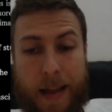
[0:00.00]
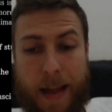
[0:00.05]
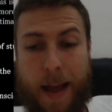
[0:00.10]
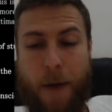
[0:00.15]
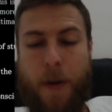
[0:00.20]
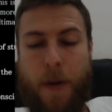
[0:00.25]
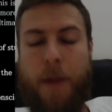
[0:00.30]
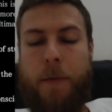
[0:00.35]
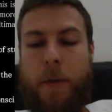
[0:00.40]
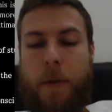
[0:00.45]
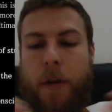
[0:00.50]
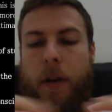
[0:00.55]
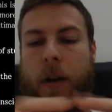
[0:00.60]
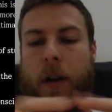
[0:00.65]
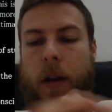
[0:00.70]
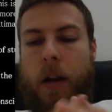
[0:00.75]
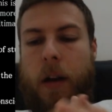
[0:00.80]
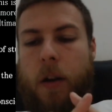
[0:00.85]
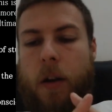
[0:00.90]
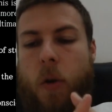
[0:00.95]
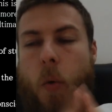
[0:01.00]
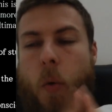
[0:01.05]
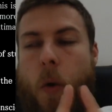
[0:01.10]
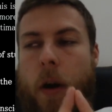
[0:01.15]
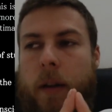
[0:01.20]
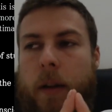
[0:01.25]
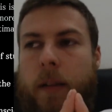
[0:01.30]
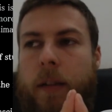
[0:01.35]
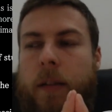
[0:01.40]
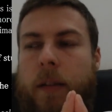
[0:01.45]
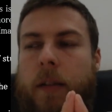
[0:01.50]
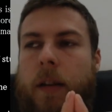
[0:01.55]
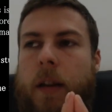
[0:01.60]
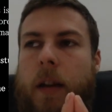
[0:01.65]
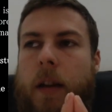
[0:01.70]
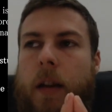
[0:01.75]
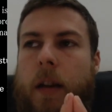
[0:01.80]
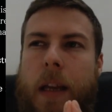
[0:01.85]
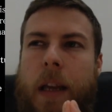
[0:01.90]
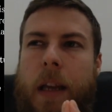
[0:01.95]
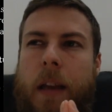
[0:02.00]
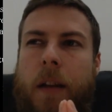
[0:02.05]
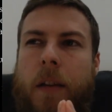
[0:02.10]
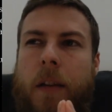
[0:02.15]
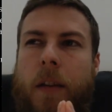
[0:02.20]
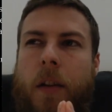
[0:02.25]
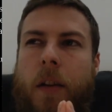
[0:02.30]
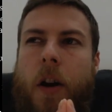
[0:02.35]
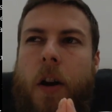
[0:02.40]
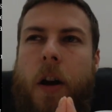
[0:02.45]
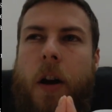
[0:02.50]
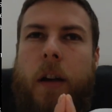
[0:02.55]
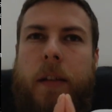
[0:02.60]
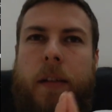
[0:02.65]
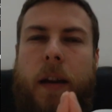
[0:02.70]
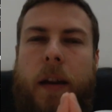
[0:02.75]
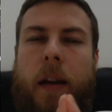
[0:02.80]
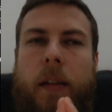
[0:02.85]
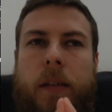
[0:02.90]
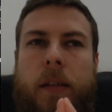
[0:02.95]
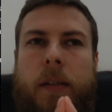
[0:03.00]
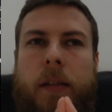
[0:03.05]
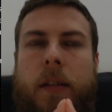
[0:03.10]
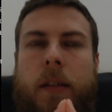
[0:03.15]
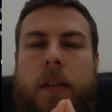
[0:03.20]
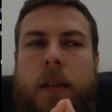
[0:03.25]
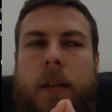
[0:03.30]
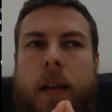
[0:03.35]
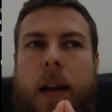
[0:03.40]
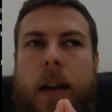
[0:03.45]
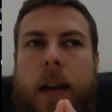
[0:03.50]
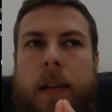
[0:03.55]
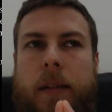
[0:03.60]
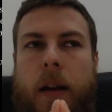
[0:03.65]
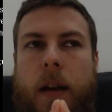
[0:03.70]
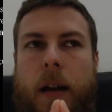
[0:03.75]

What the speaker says: However, quantity in the context that